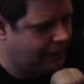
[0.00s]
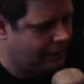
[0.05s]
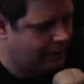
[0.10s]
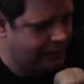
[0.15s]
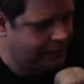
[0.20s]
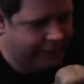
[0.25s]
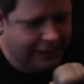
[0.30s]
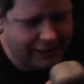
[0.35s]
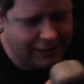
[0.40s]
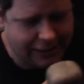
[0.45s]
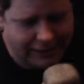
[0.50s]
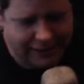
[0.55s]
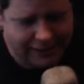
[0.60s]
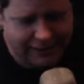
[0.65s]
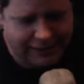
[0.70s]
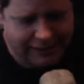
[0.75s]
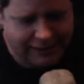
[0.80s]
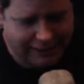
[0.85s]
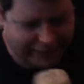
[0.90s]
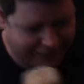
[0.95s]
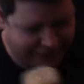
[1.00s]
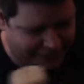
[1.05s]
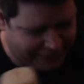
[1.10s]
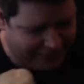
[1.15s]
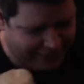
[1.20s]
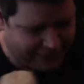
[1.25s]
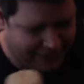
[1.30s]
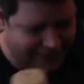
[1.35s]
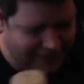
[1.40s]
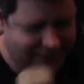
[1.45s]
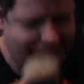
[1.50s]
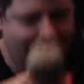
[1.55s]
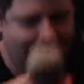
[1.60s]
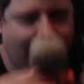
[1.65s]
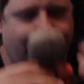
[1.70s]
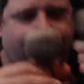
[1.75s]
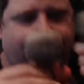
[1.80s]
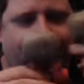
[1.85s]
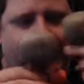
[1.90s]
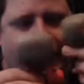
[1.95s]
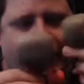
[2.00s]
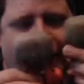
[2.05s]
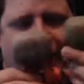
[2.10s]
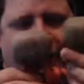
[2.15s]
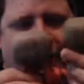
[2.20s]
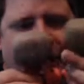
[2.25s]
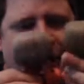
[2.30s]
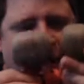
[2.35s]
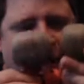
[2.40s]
I guess, because he's like a deluxe type of thing.